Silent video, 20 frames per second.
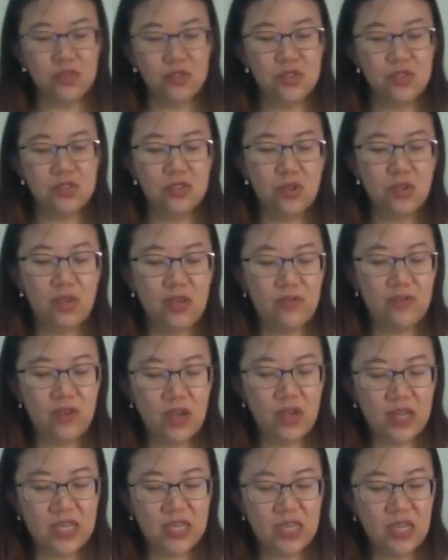So if you
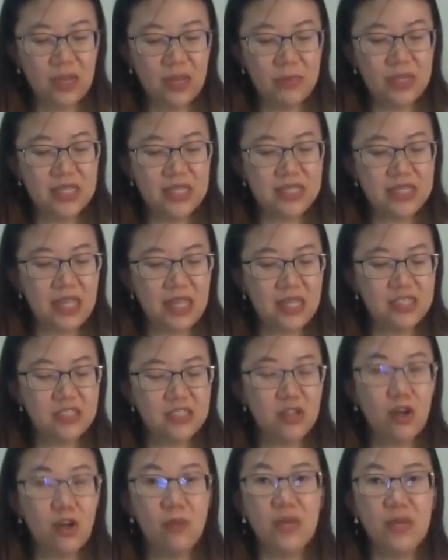are here, please let us
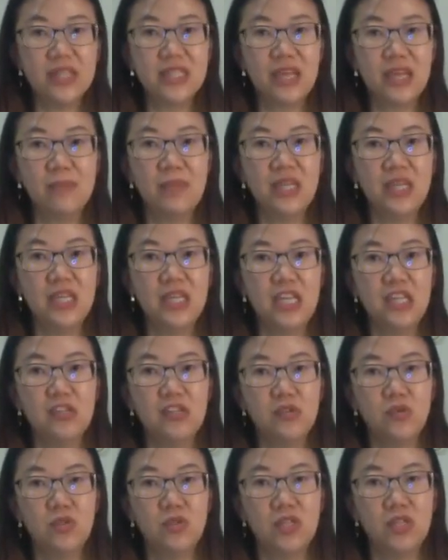know by typing
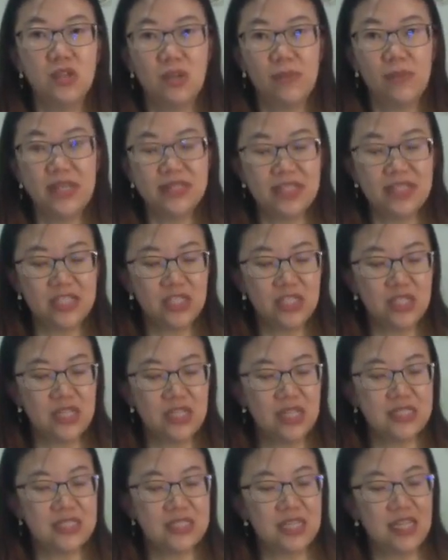into the comment section
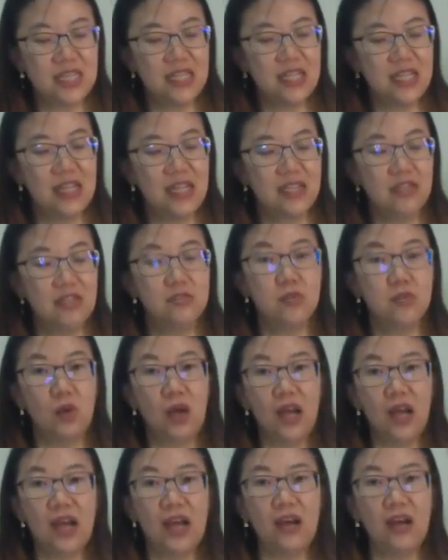and say that
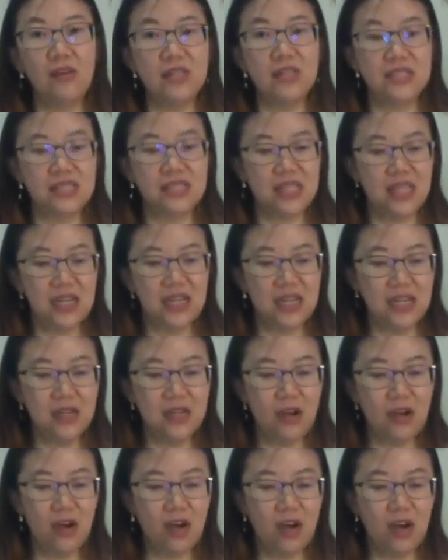Zuo Hao is here
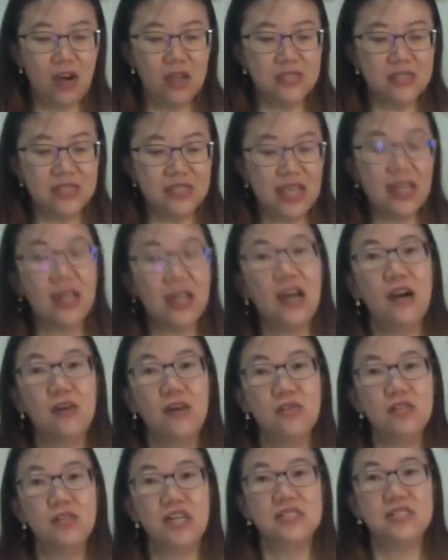or
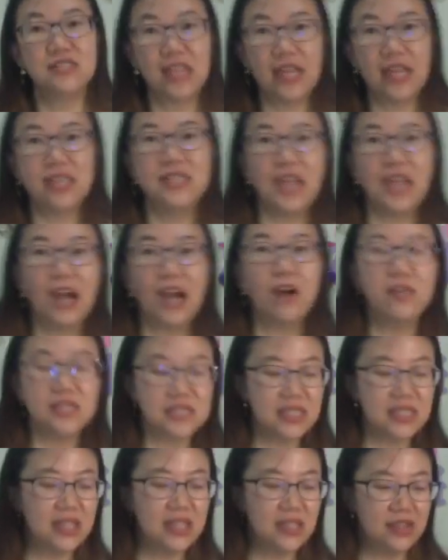Zheng Yao
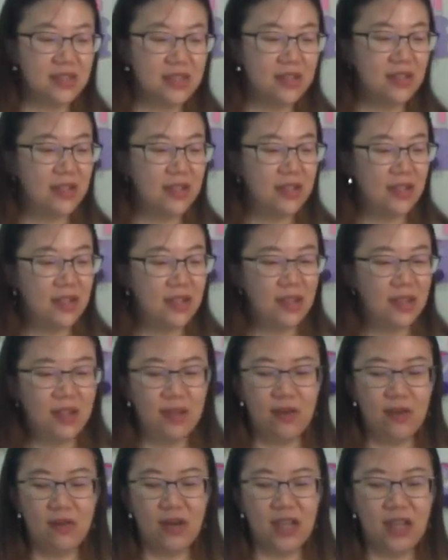is here.
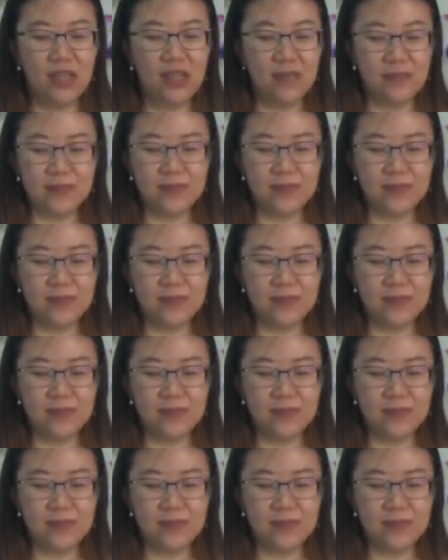All right.